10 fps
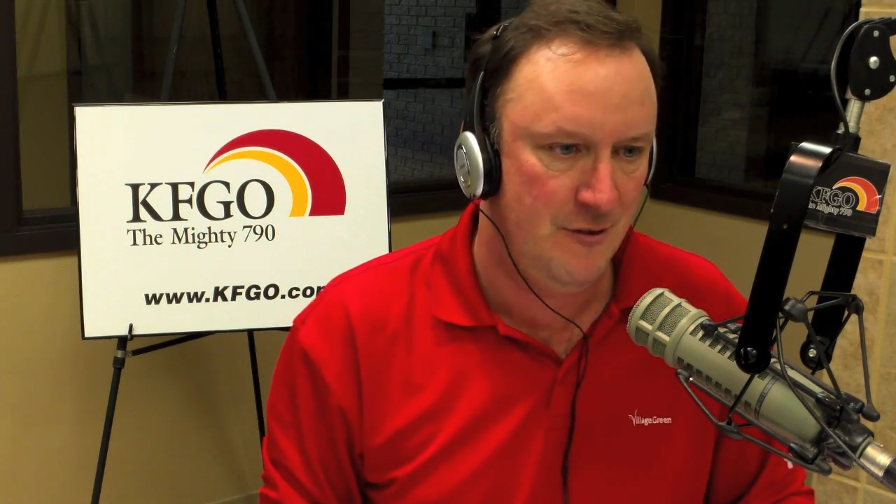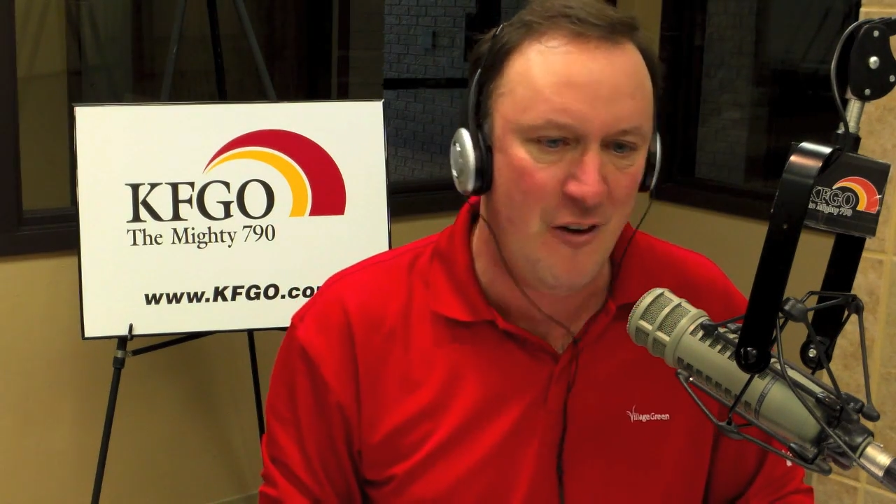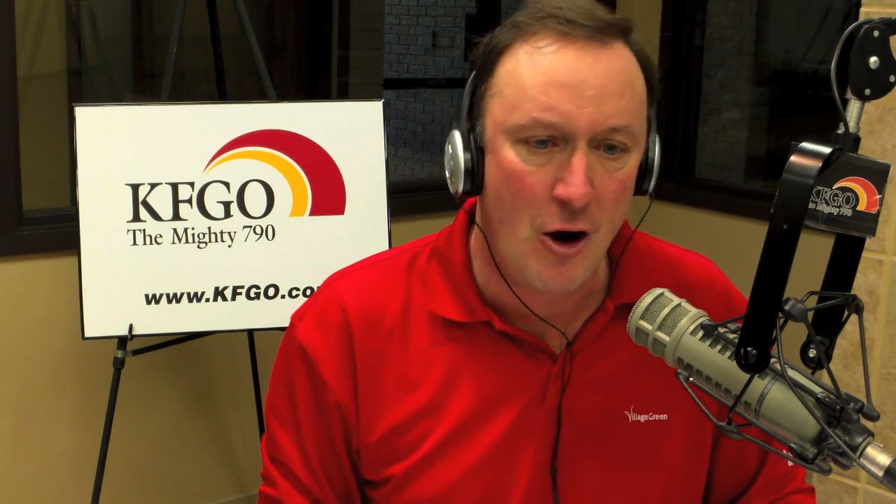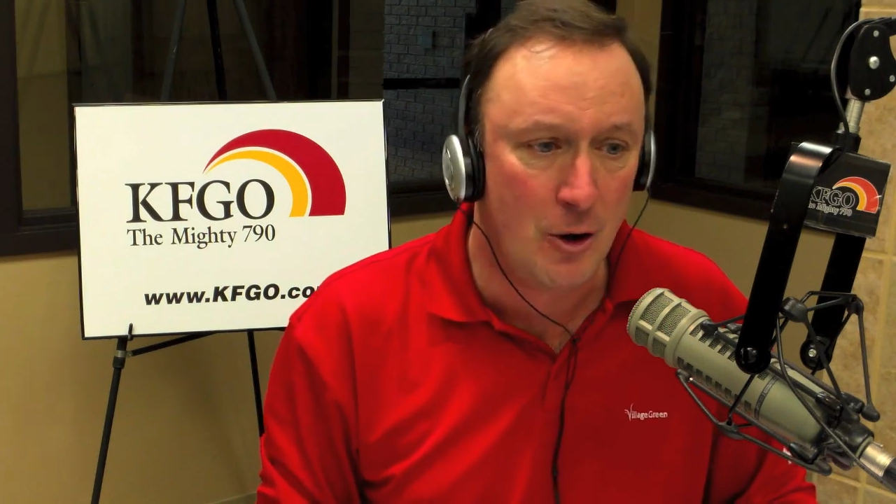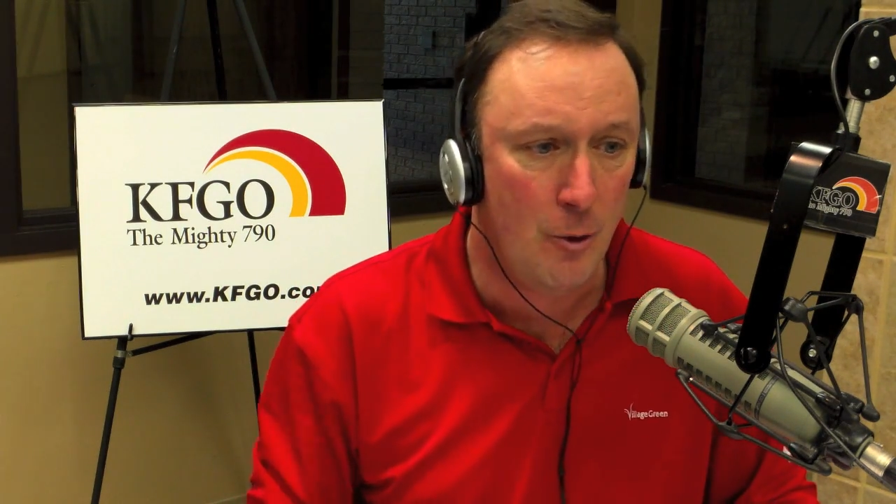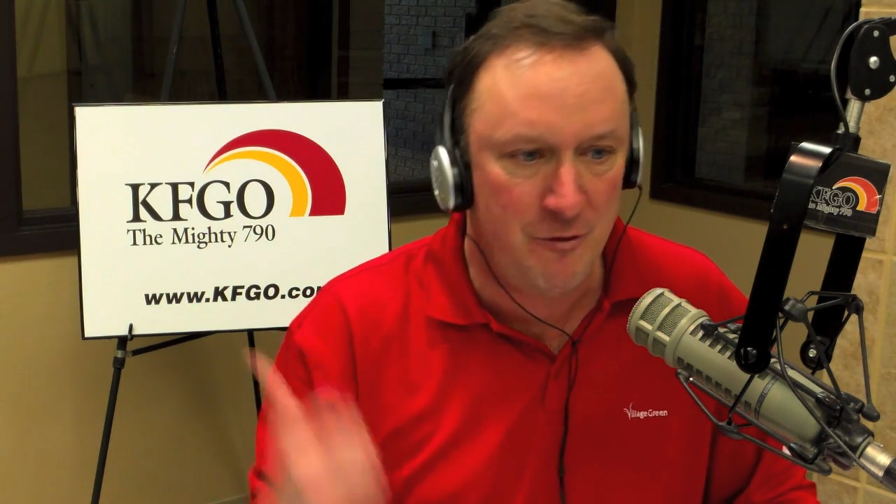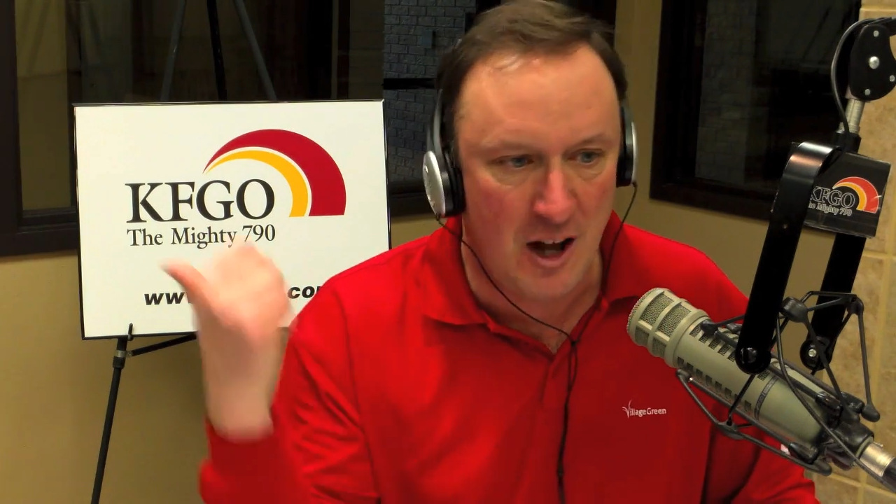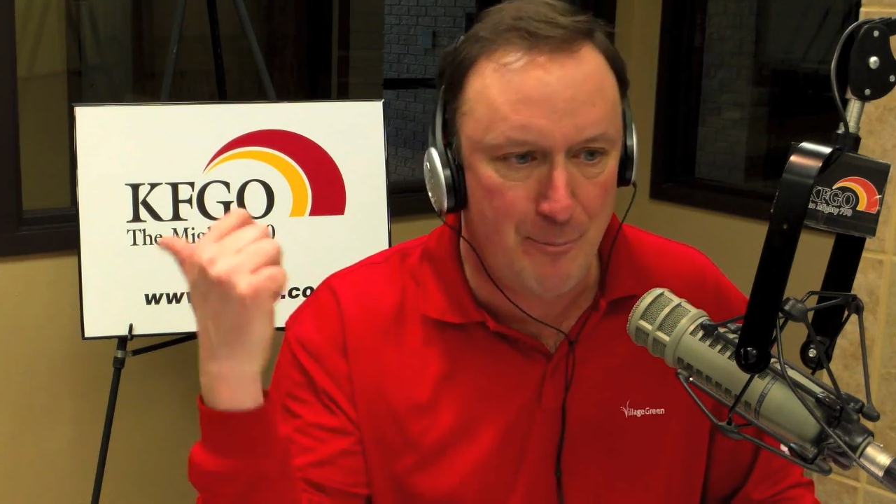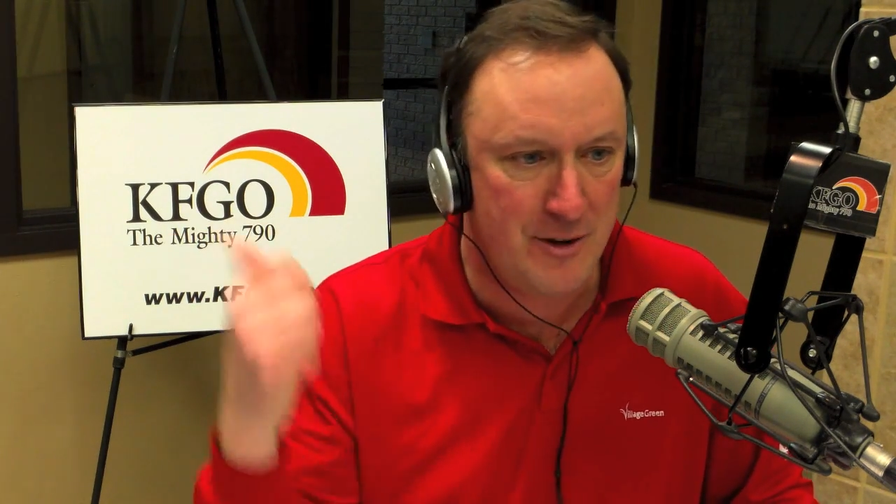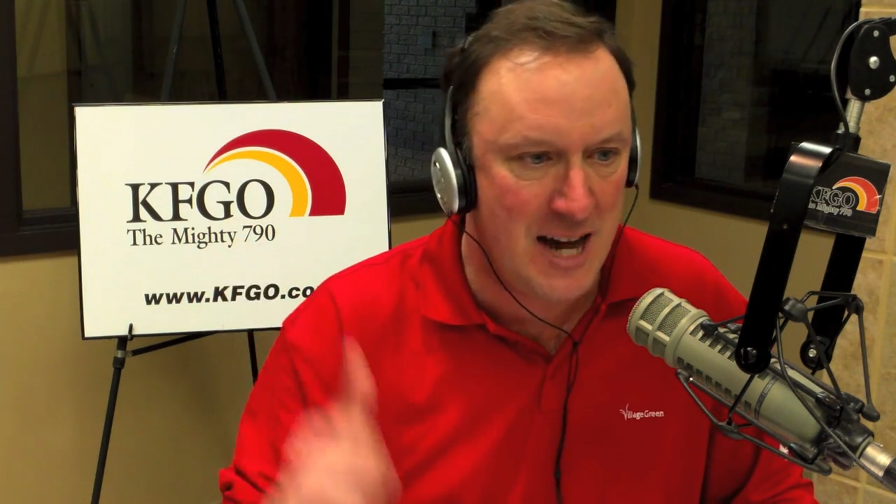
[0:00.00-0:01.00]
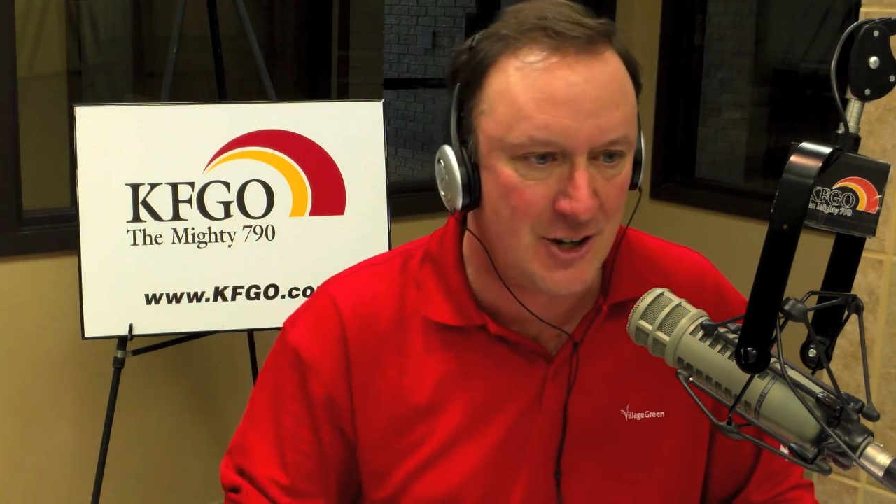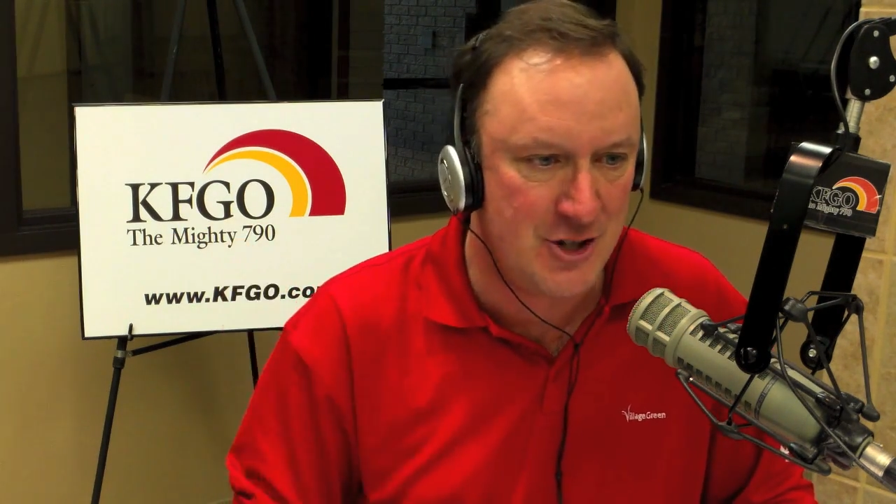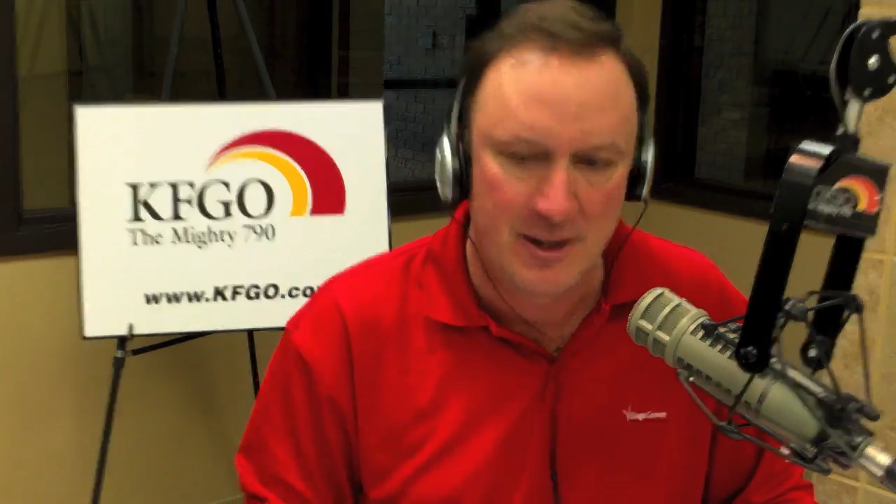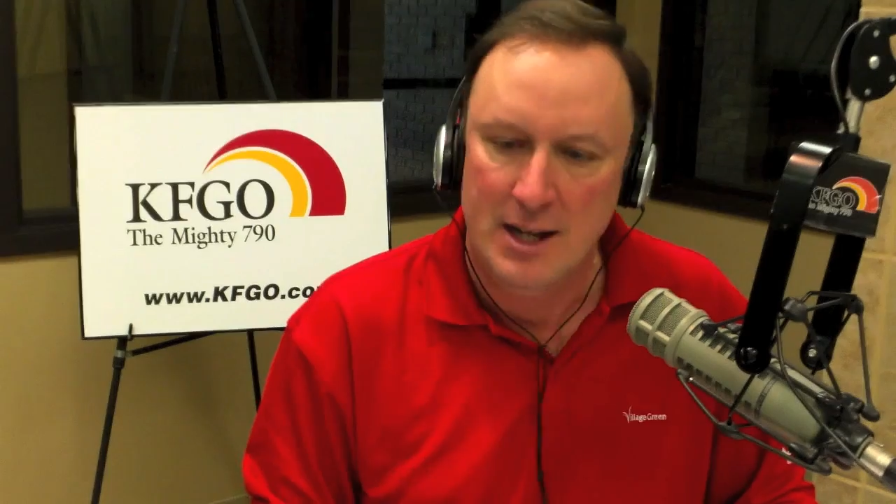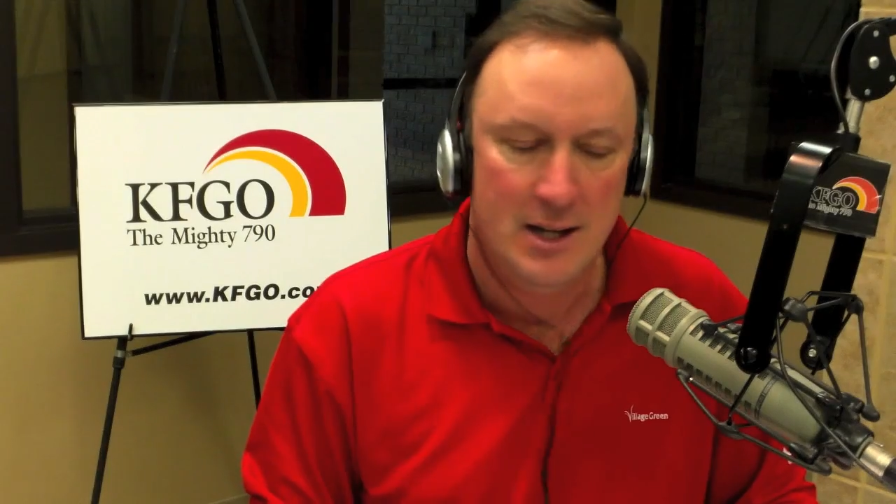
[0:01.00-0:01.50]
Fargo, flood
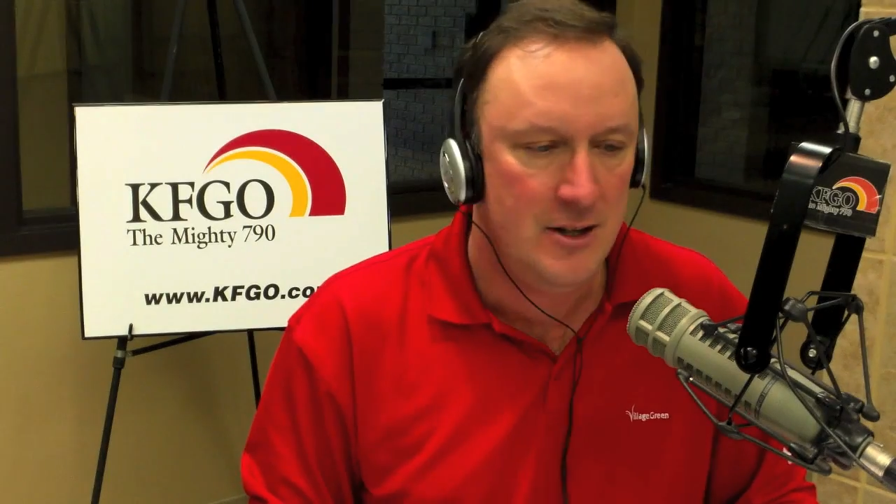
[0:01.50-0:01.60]
protection.